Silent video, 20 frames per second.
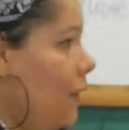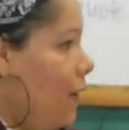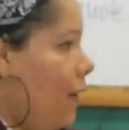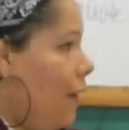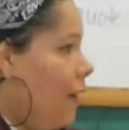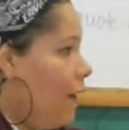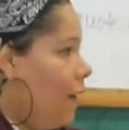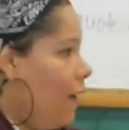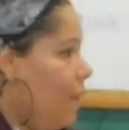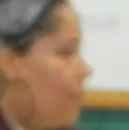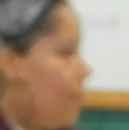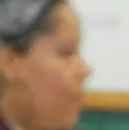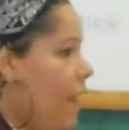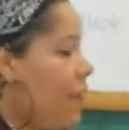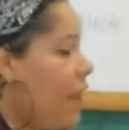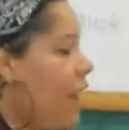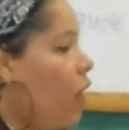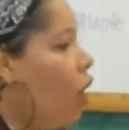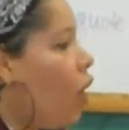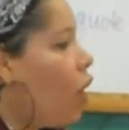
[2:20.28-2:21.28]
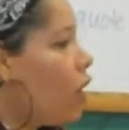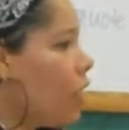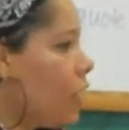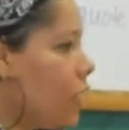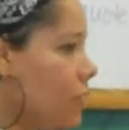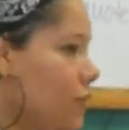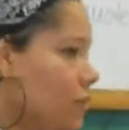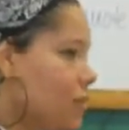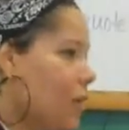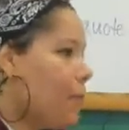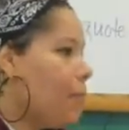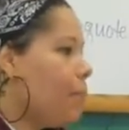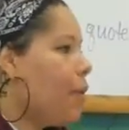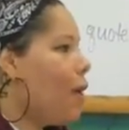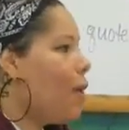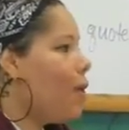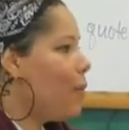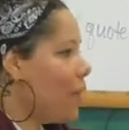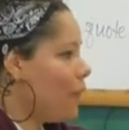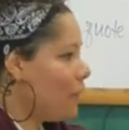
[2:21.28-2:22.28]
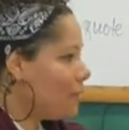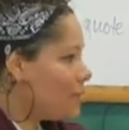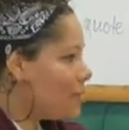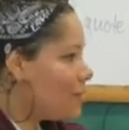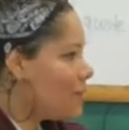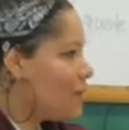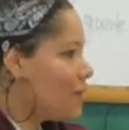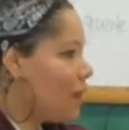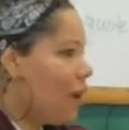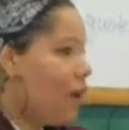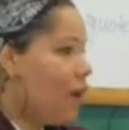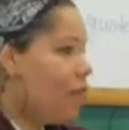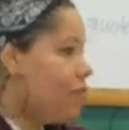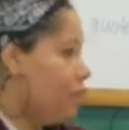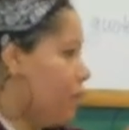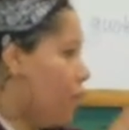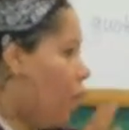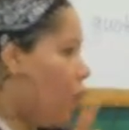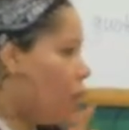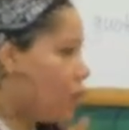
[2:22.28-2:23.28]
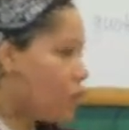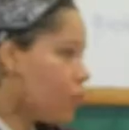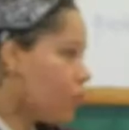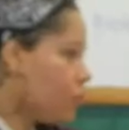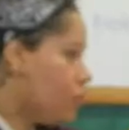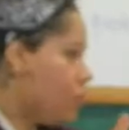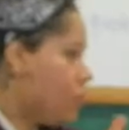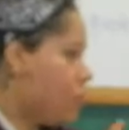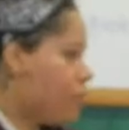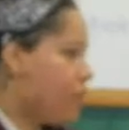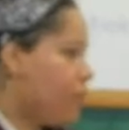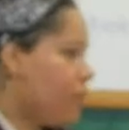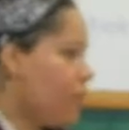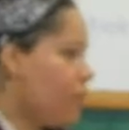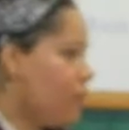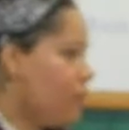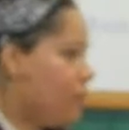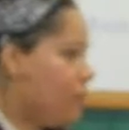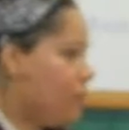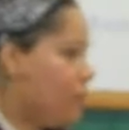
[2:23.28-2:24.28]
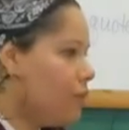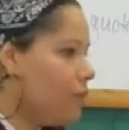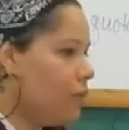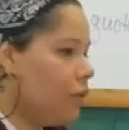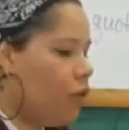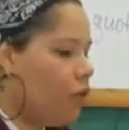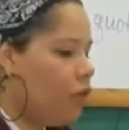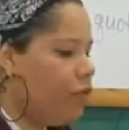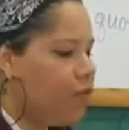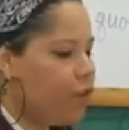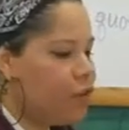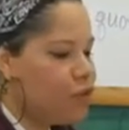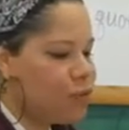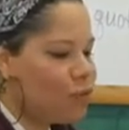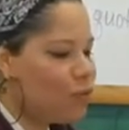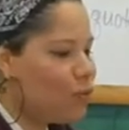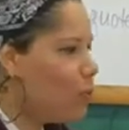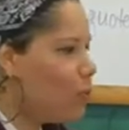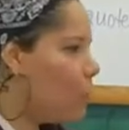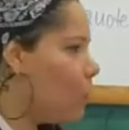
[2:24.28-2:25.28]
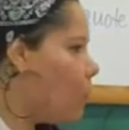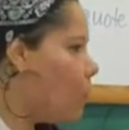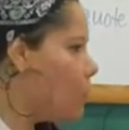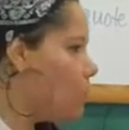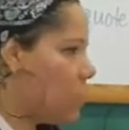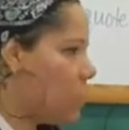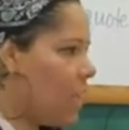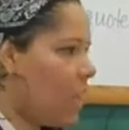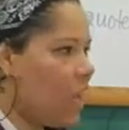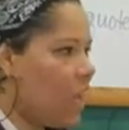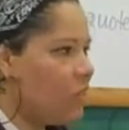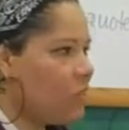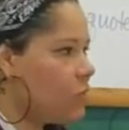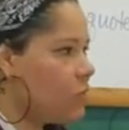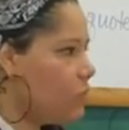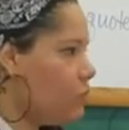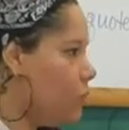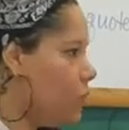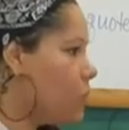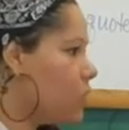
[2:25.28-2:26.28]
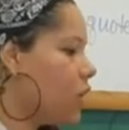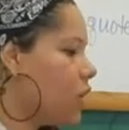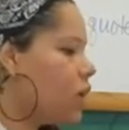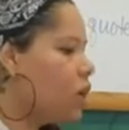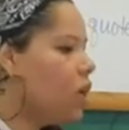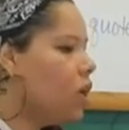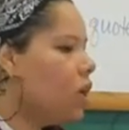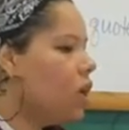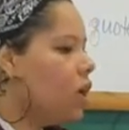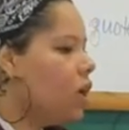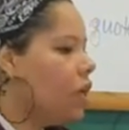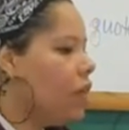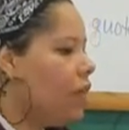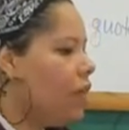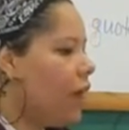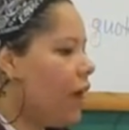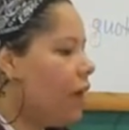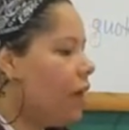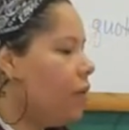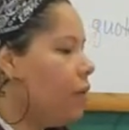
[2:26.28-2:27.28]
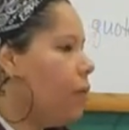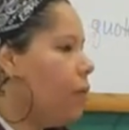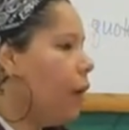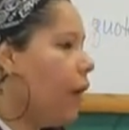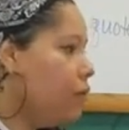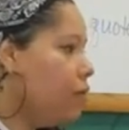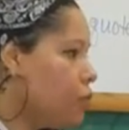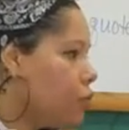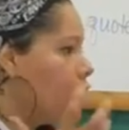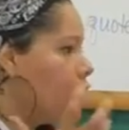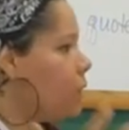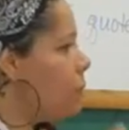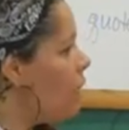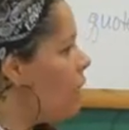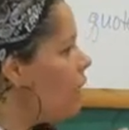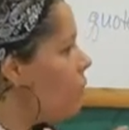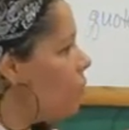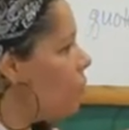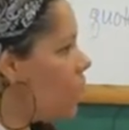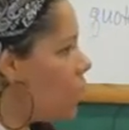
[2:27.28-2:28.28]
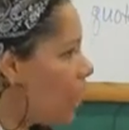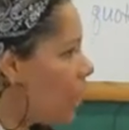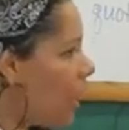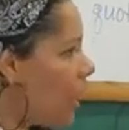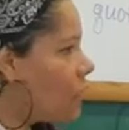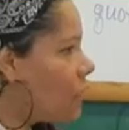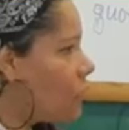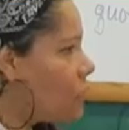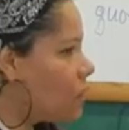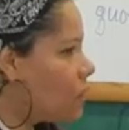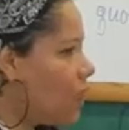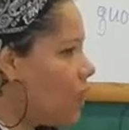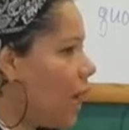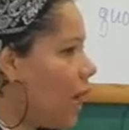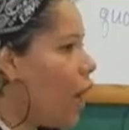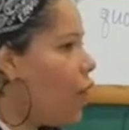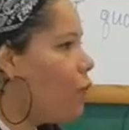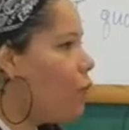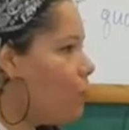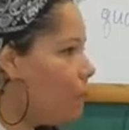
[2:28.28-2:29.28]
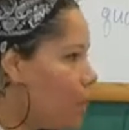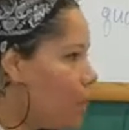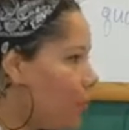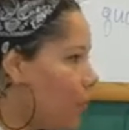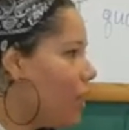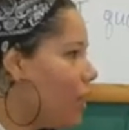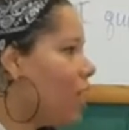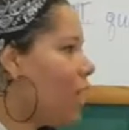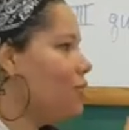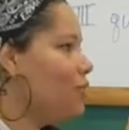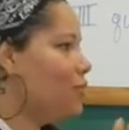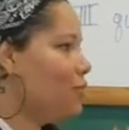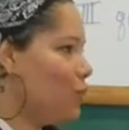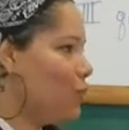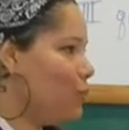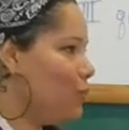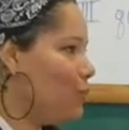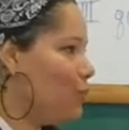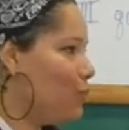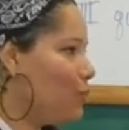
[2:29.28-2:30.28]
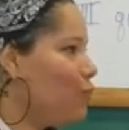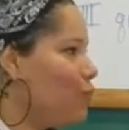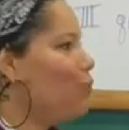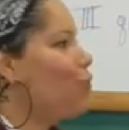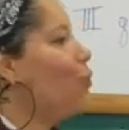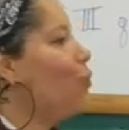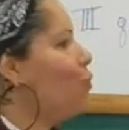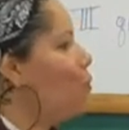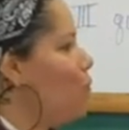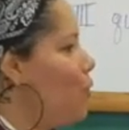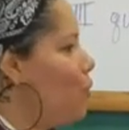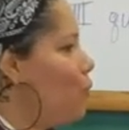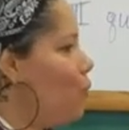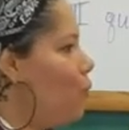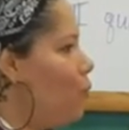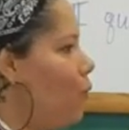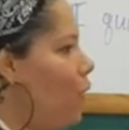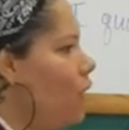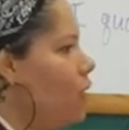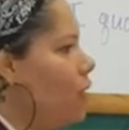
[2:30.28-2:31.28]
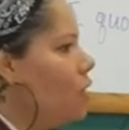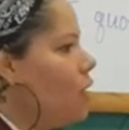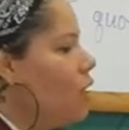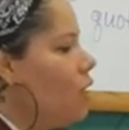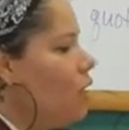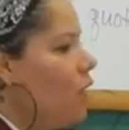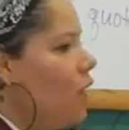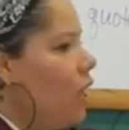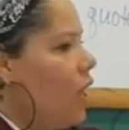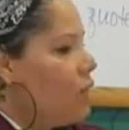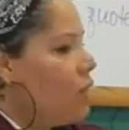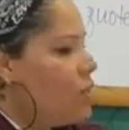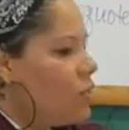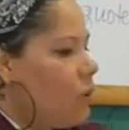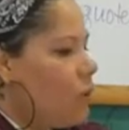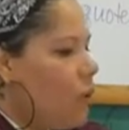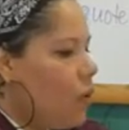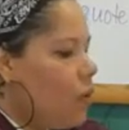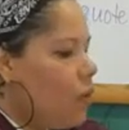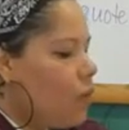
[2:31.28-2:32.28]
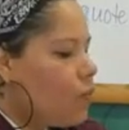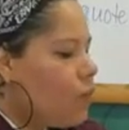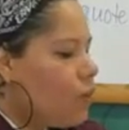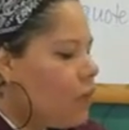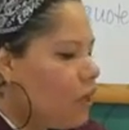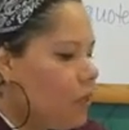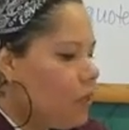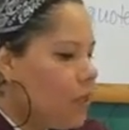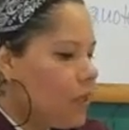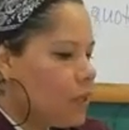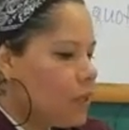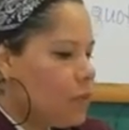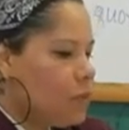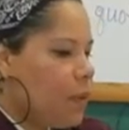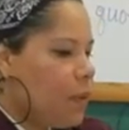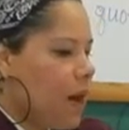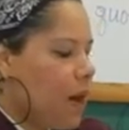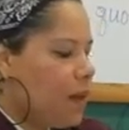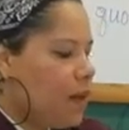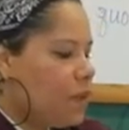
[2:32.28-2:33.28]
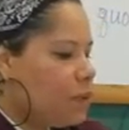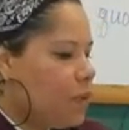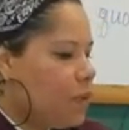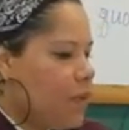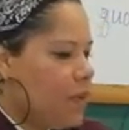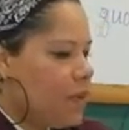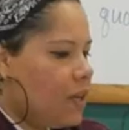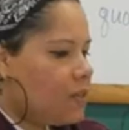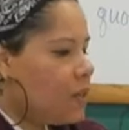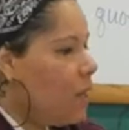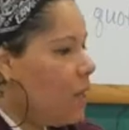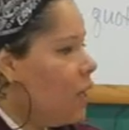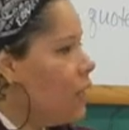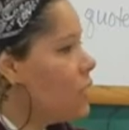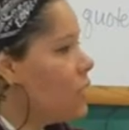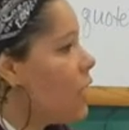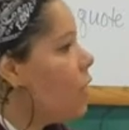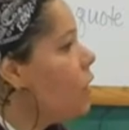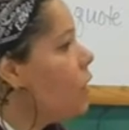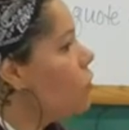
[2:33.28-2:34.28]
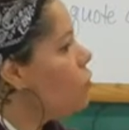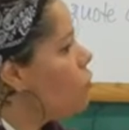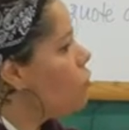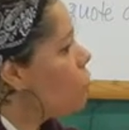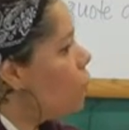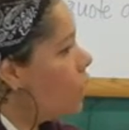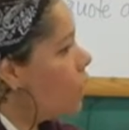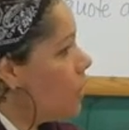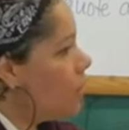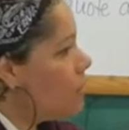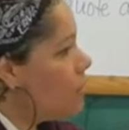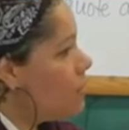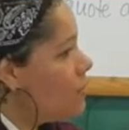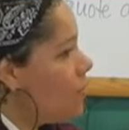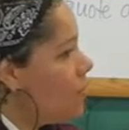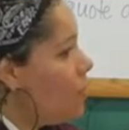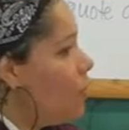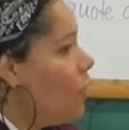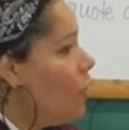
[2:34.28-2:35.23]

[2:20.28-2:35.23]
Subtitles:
And that artists and poets of all sorts of different, visual, dance, music, that by dreaming, we can actually help bring into the world we want. And so really what inspires me is telling stories that